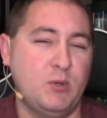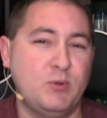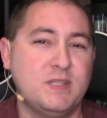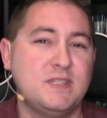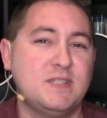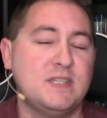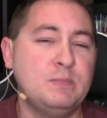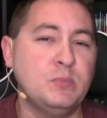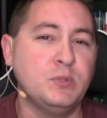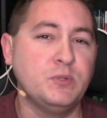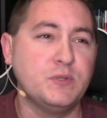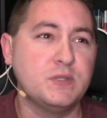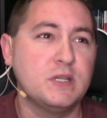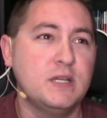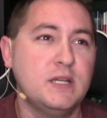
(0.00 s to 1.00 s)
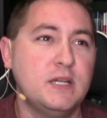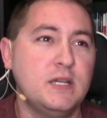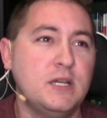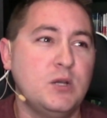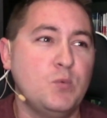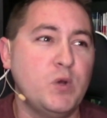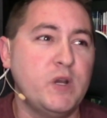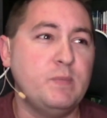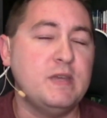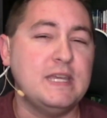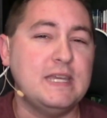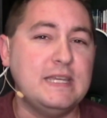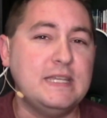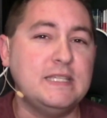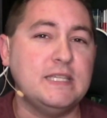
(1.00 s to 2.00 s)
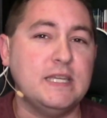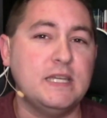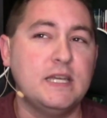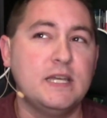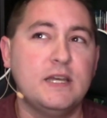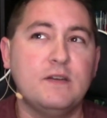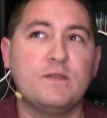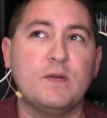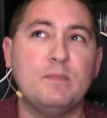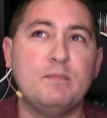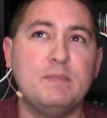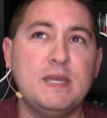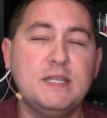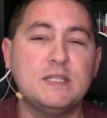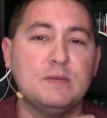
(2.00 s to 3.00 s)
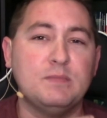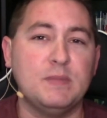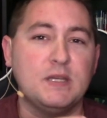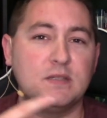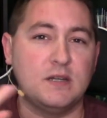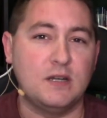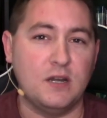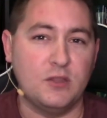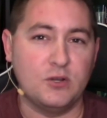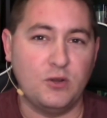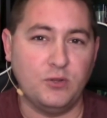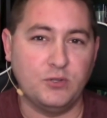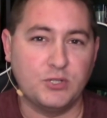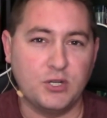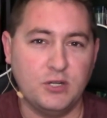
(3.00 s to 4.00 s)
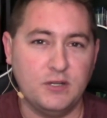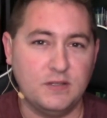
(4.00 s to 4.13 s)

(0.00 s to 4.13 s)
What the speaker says: What symbols would it be easy for me to miss in another culture?